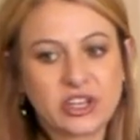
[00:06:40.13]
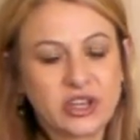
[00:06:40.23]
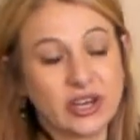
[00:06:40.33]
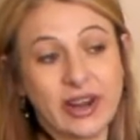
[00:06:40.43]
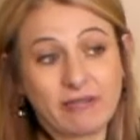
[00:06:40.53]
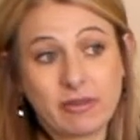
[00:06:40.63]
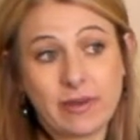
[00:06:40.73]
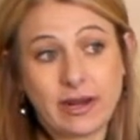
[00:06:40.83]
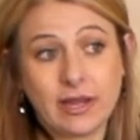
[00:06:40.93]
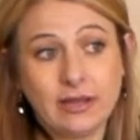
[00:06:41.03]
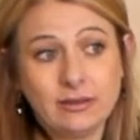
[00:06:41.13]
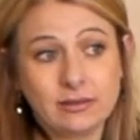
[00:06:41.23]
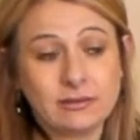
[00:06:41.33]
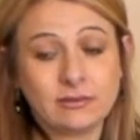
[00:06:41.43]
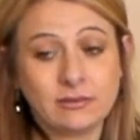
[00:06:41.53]
a good everybody
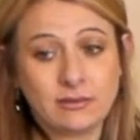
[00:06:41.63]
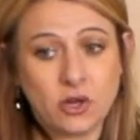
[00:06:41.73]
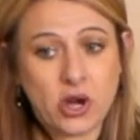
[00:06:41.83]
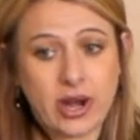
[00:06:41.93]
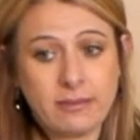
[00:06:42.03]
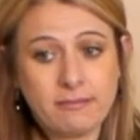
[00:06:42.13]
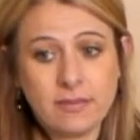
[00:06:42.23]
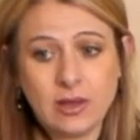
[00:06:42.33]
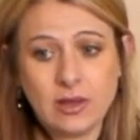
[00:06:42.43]
cream.